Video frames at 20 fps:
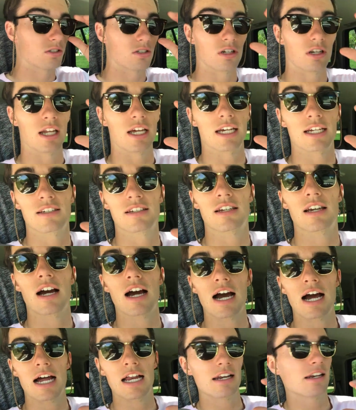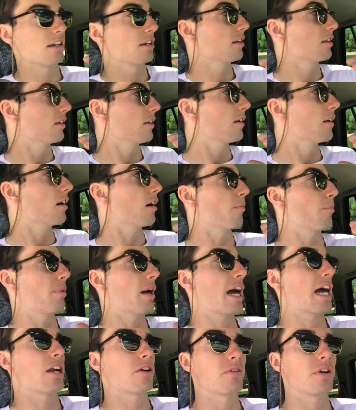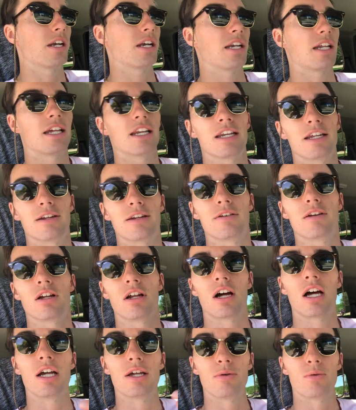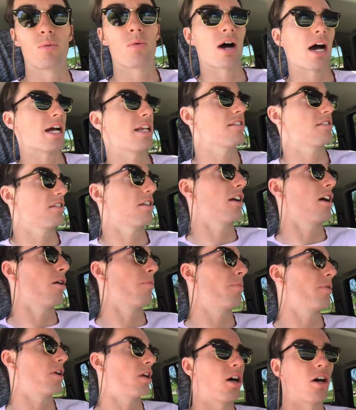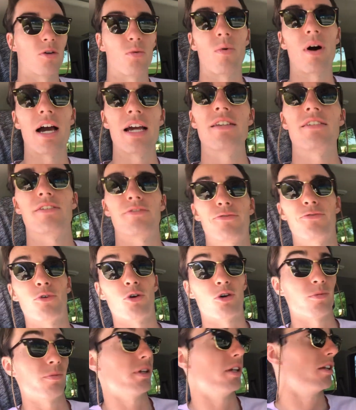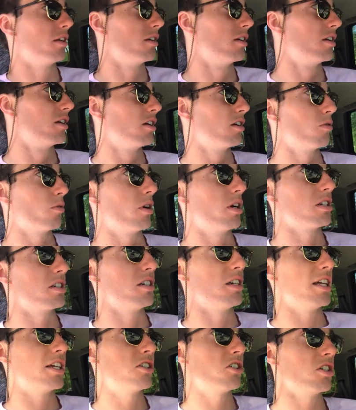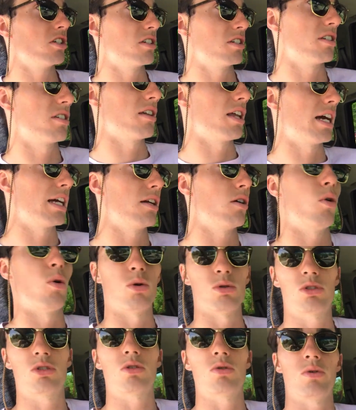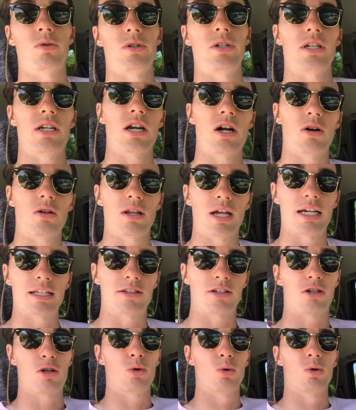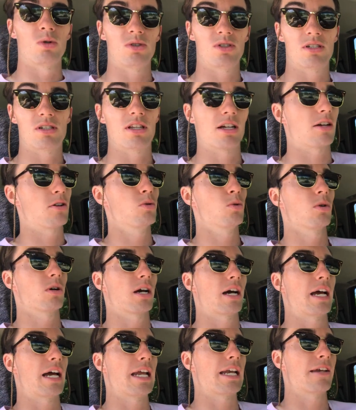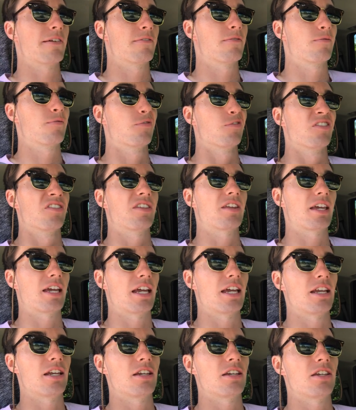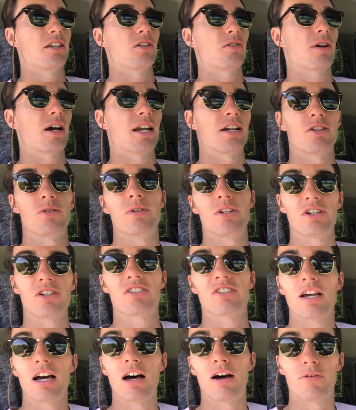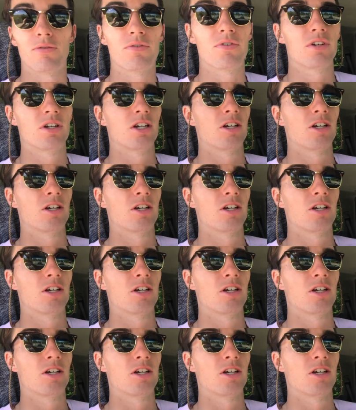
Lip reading: So like it's got a battery in it and it winds it up and unwinds it for me. Whereas Nitch's is like old school, you know, like the cool kind, and you got to do it yourself.